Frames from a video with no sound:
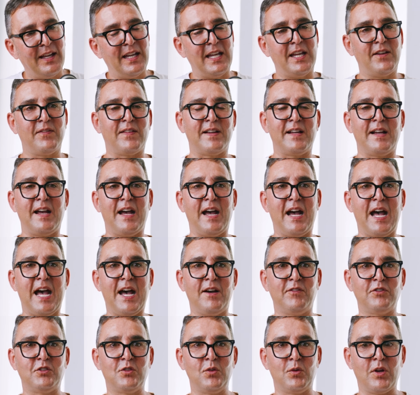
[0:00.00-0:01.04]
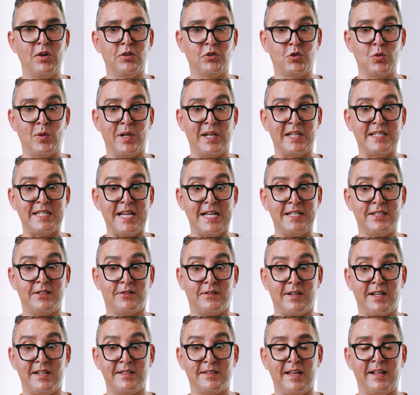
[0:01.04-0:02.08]
If I have to go to
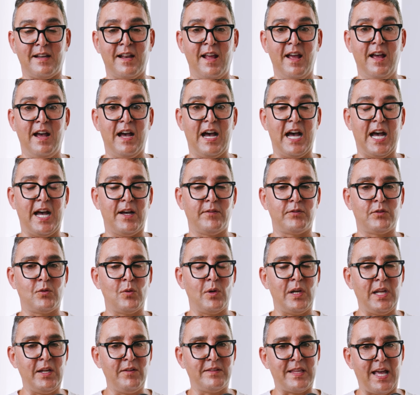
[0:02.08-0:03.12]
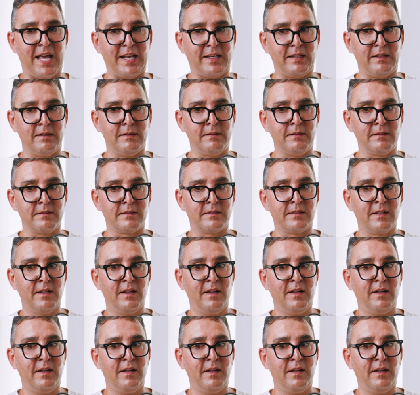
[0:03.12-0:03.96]
Alessandra's, then I have to leave Daniels,